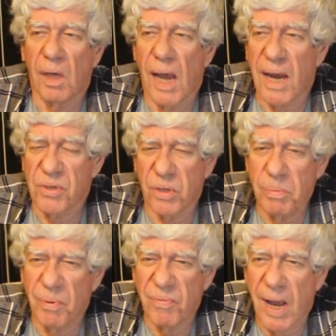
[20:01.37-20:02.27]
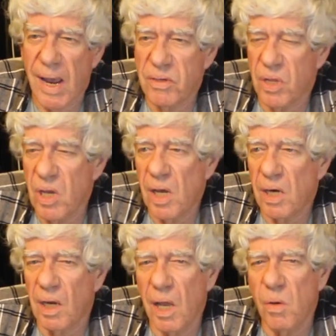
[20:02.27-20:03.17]
I supervised the
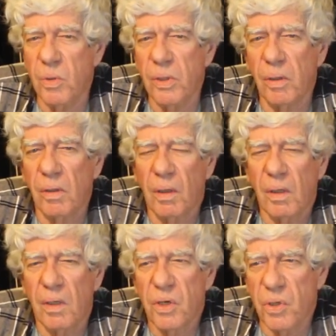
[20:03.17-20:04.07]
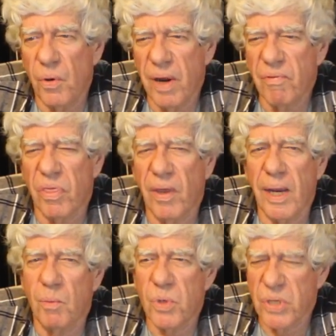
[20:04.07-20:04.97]
unloading, so
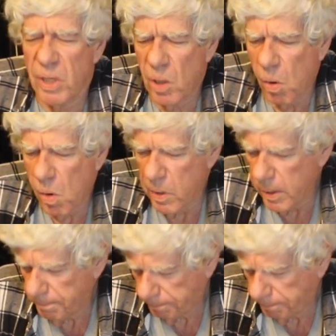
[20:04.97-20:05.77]
everything was in order.